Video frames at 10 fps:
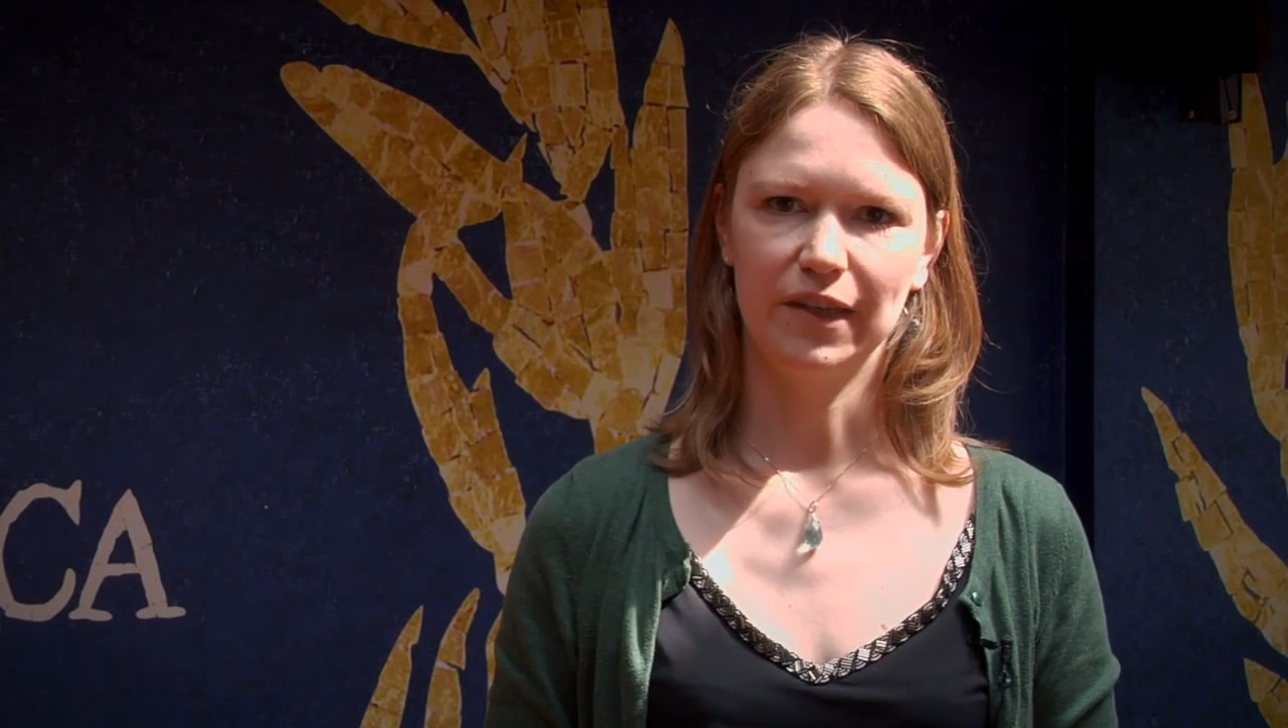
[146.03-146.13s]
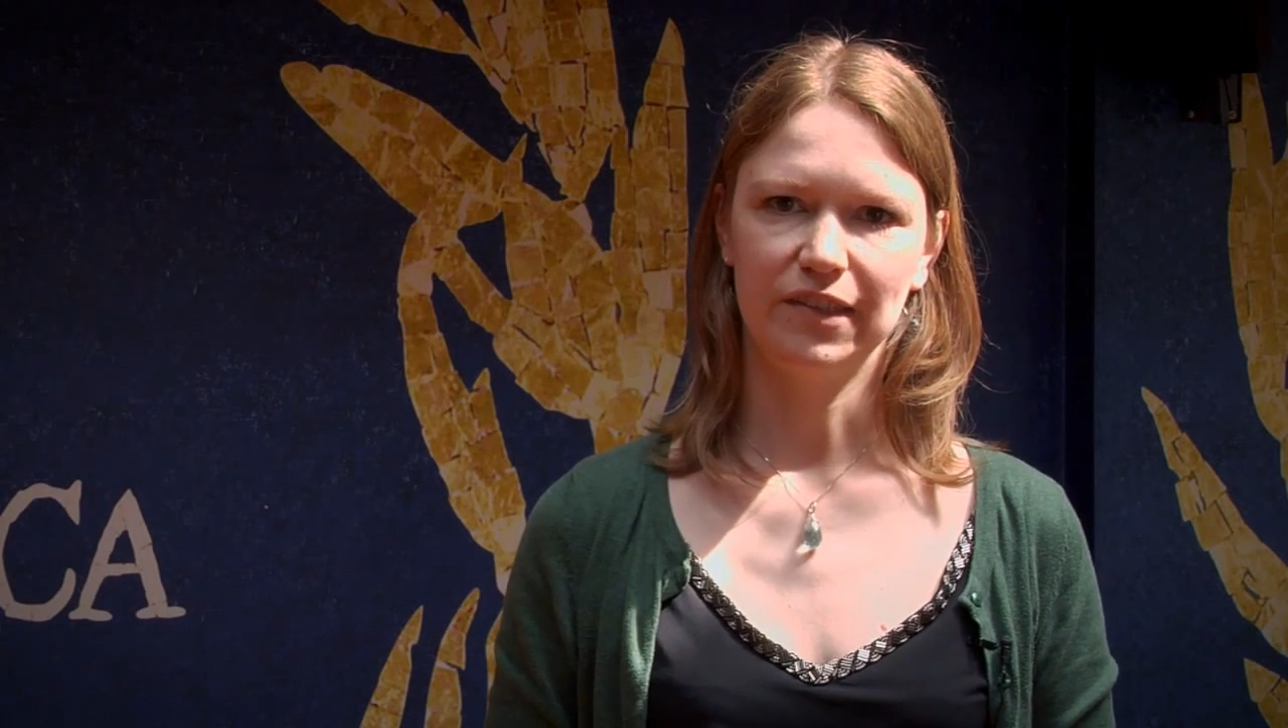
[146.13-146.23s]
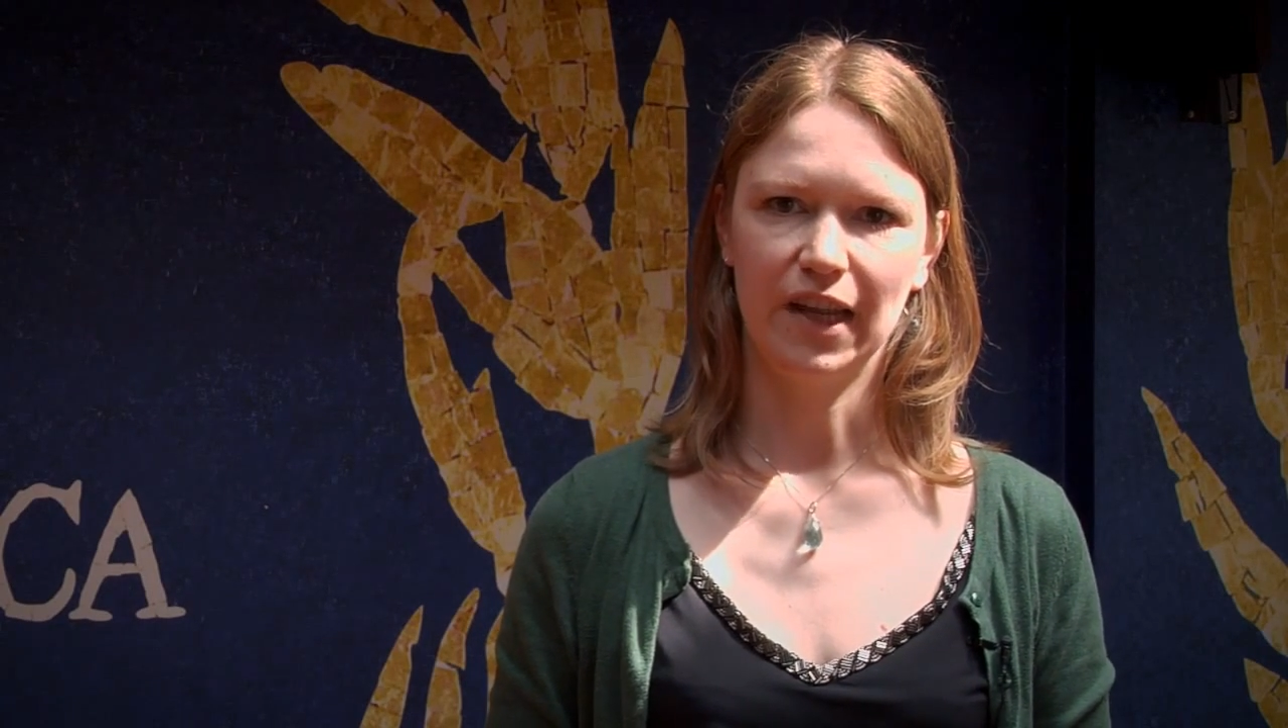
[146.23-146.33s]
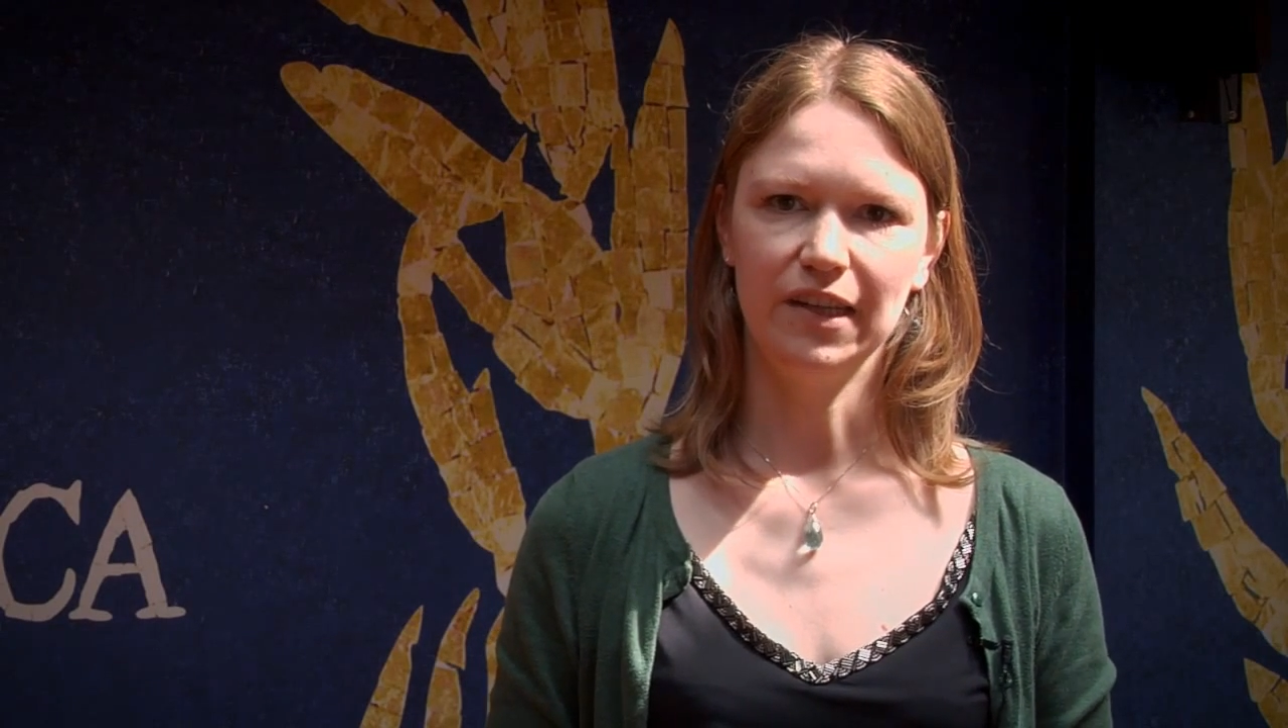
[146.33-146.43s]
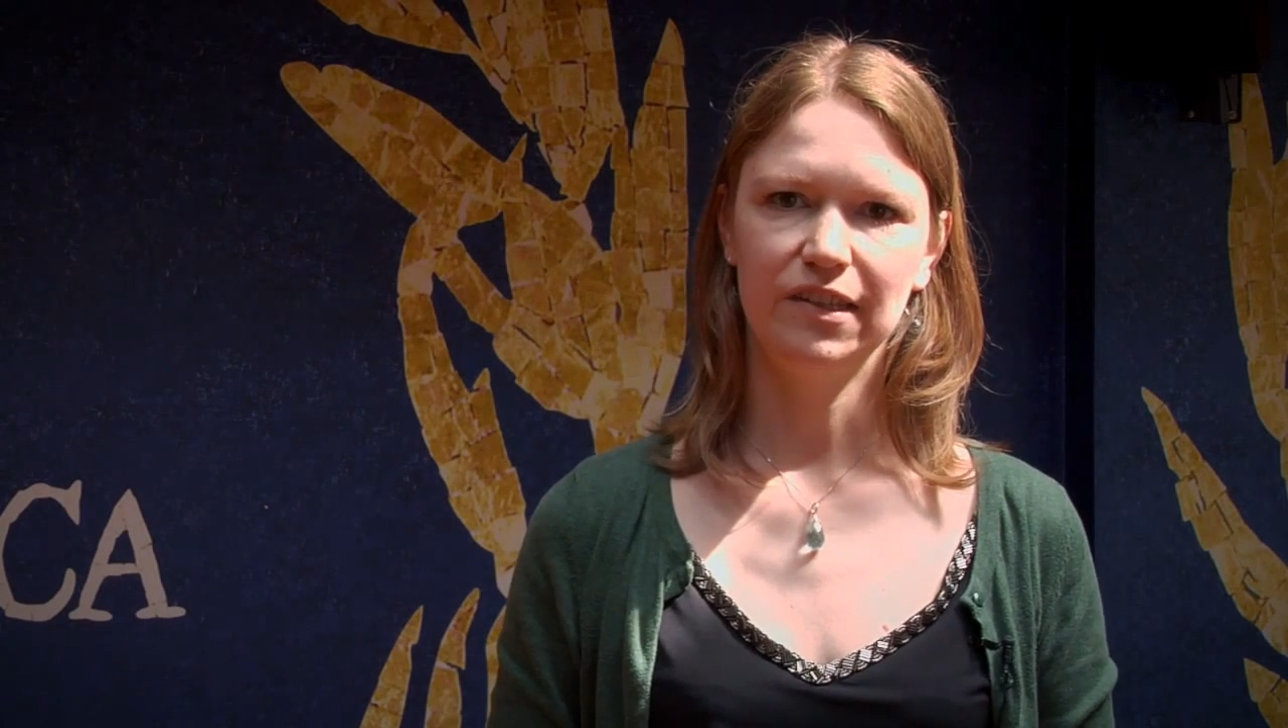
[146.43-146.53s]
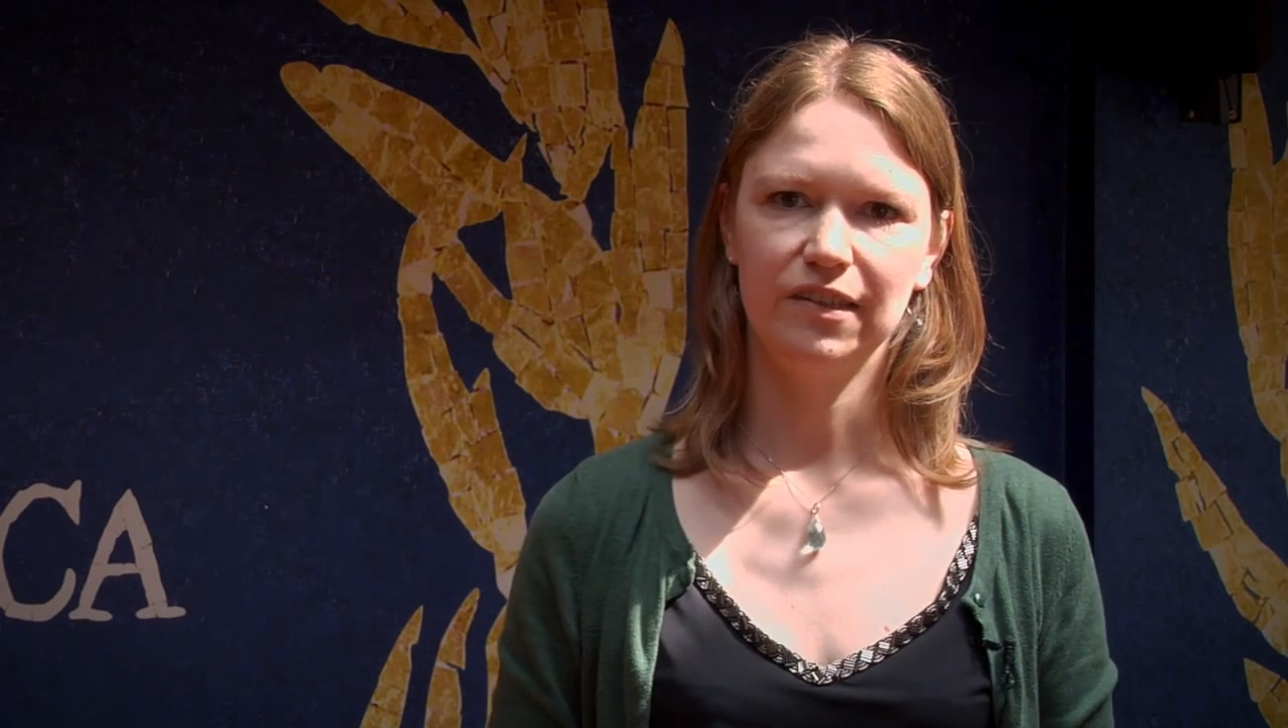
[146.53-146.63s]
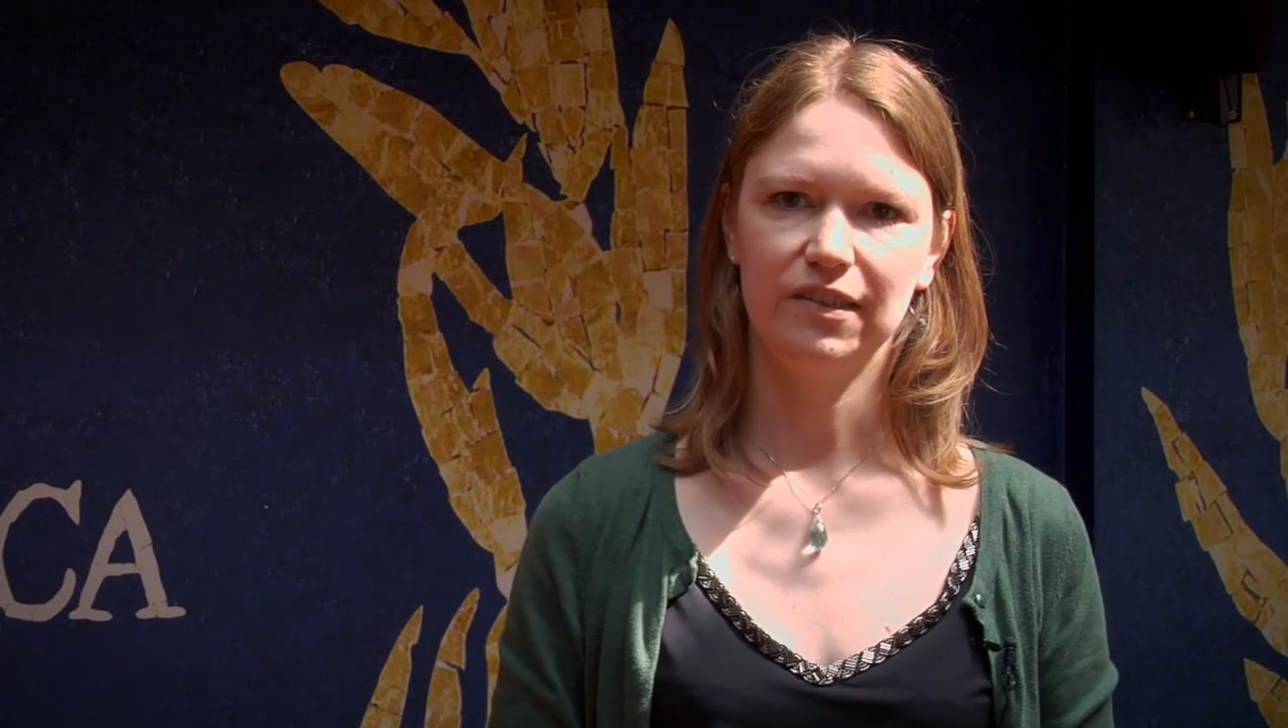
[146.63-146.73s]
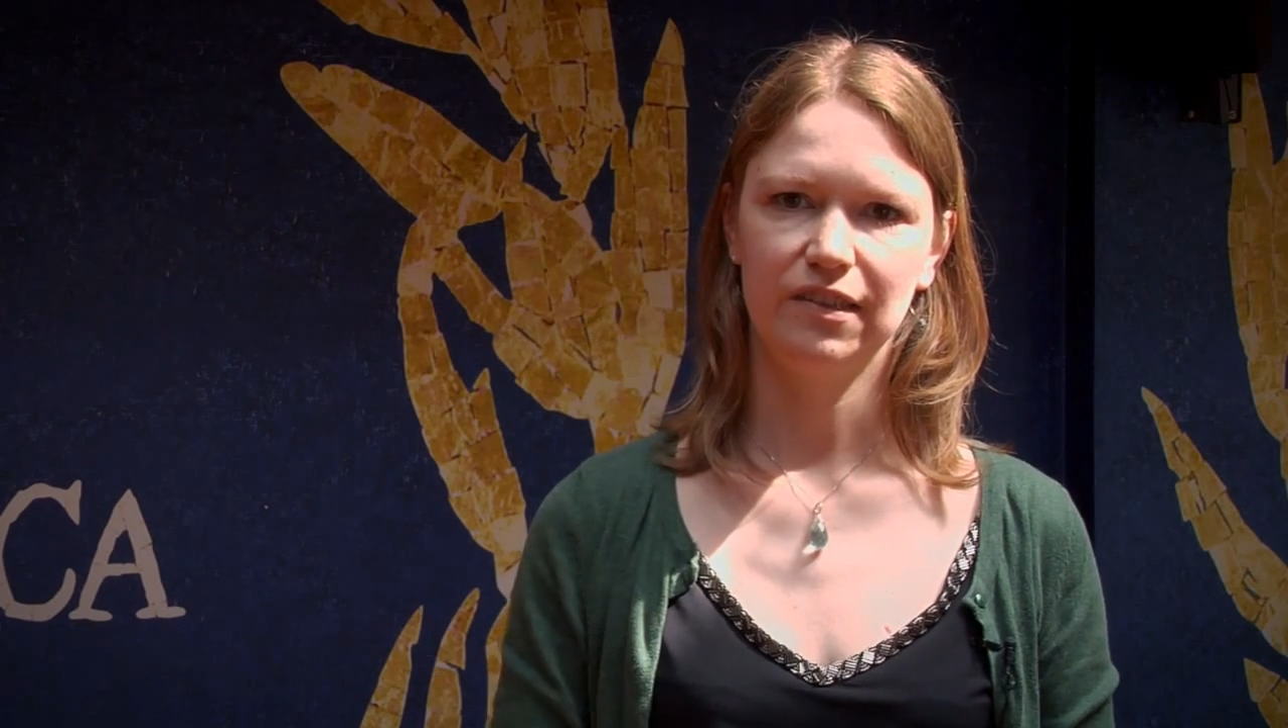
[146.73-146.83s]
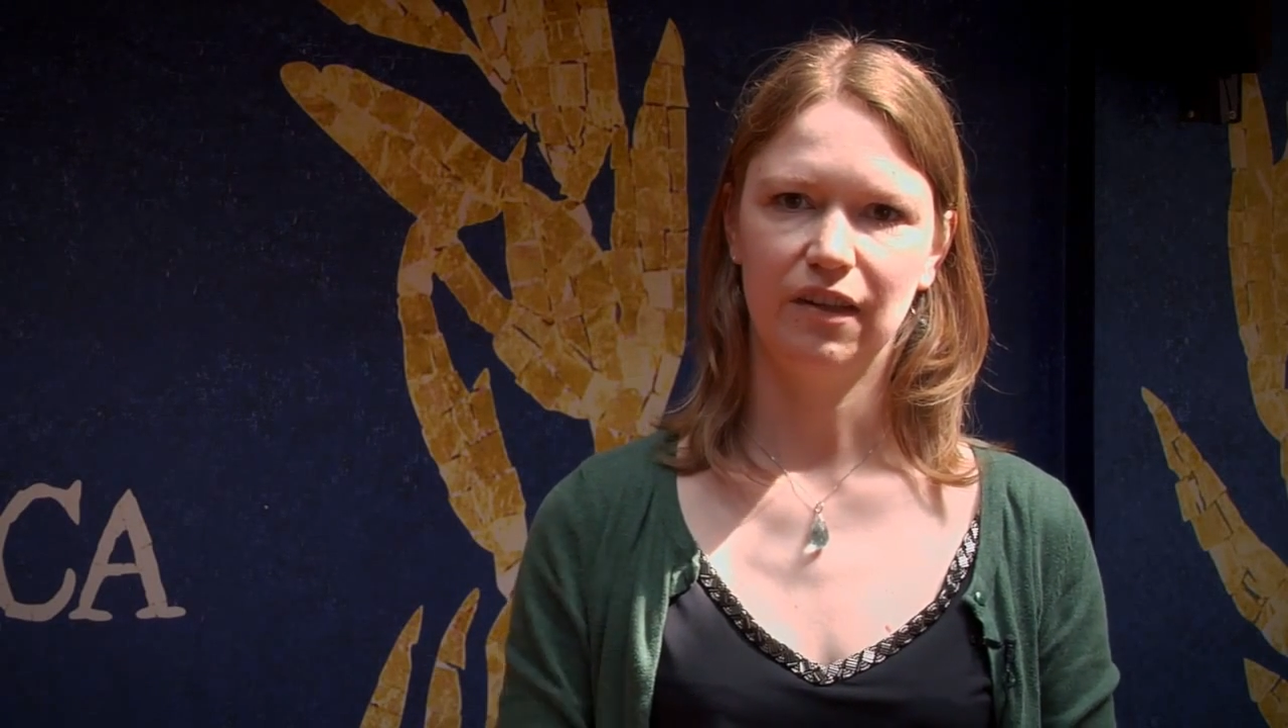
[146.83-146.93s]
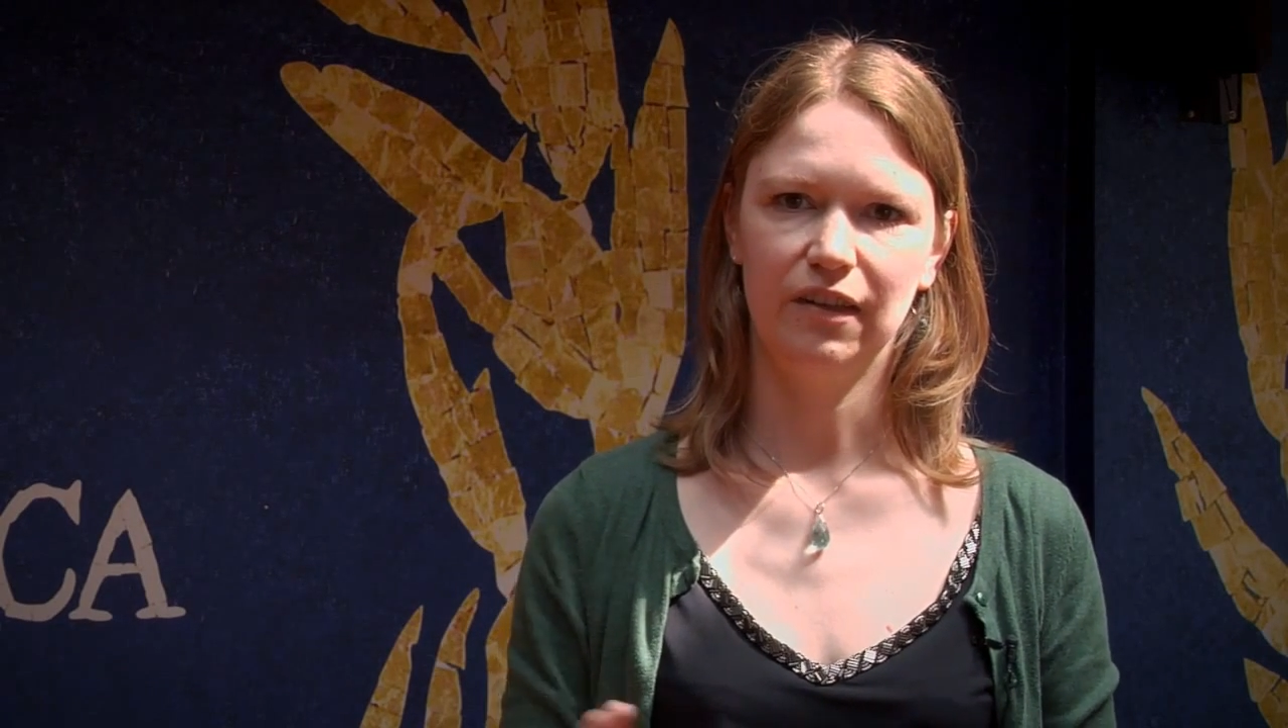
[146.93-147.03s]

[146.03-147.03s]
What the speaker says: exchanges,